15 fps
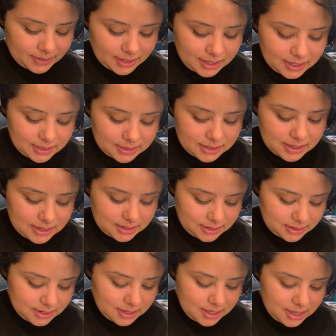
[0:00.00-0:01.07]
And then
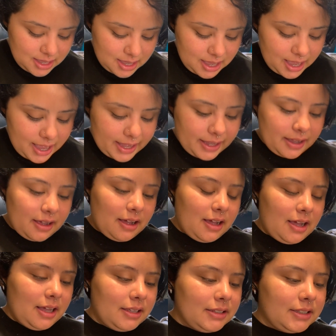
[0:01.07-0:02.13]
I
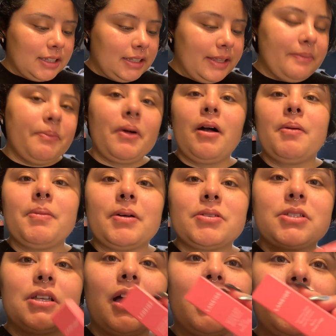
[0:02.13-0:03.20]
got the lip balm I
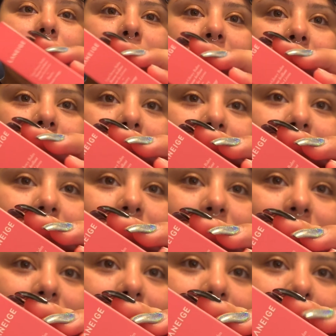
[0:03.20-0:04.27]
was talking about. I don't
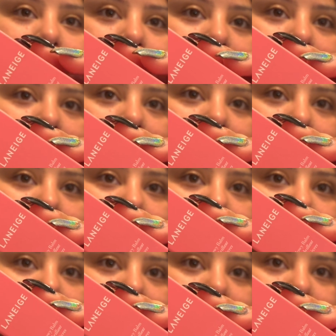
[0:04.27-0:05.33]
know how to pronounce
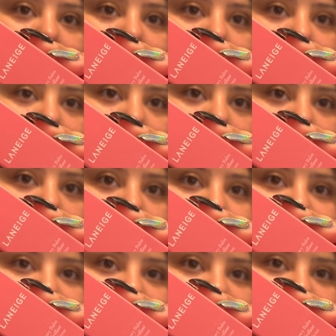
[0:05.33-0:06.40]
the,
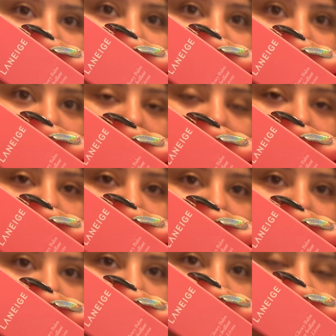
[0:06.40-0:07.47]
what is
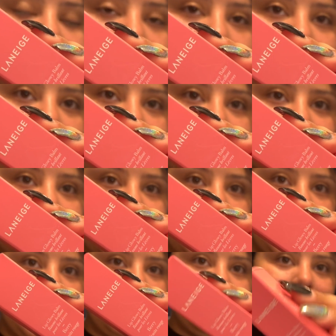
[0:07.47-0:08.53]
it, the brand's
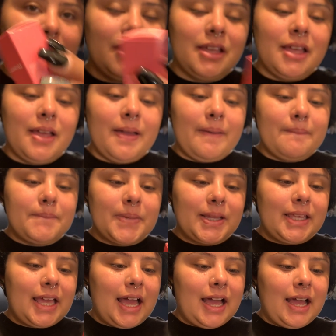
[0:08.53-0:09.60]
name. But
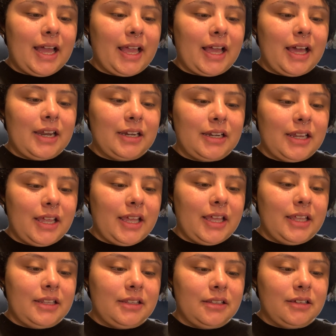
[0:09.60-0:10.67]
yeah, I got it
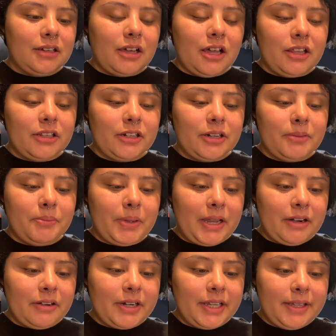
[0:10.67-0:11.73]
in the color
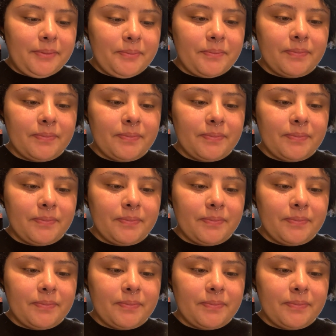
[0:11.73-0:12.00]
Berry.